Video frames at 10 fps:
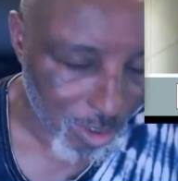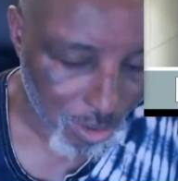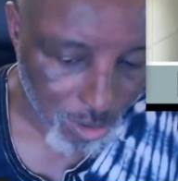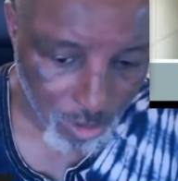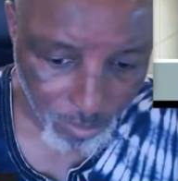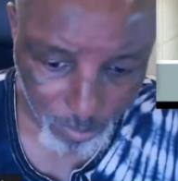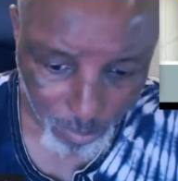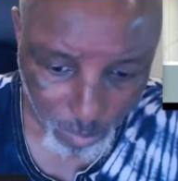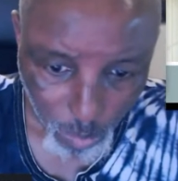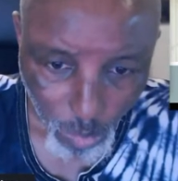So
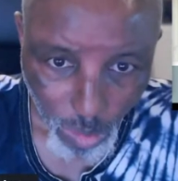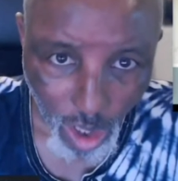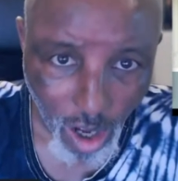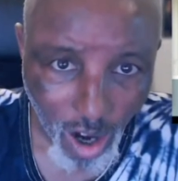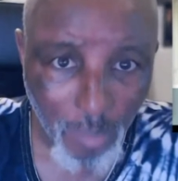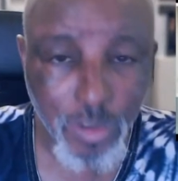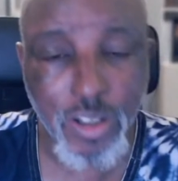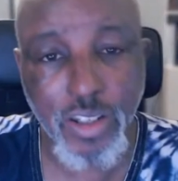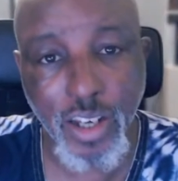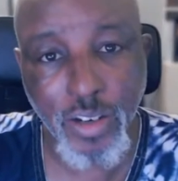I'm
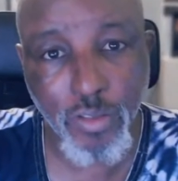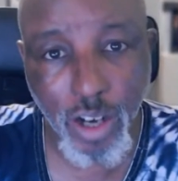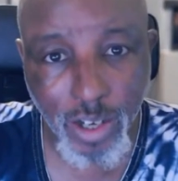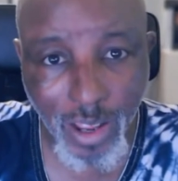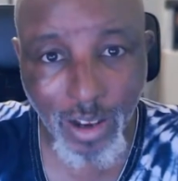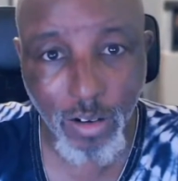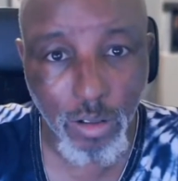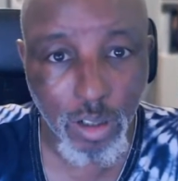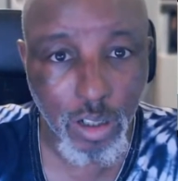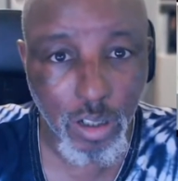just saying right now,
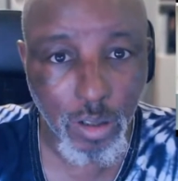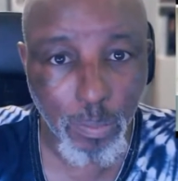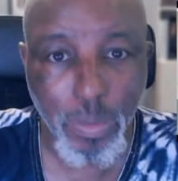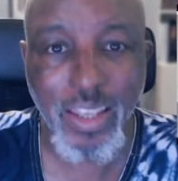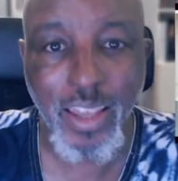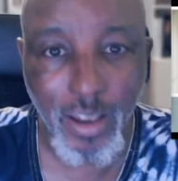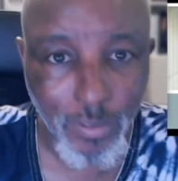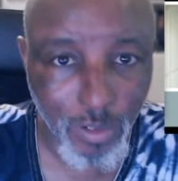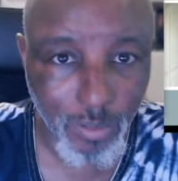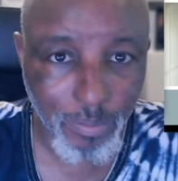be careful.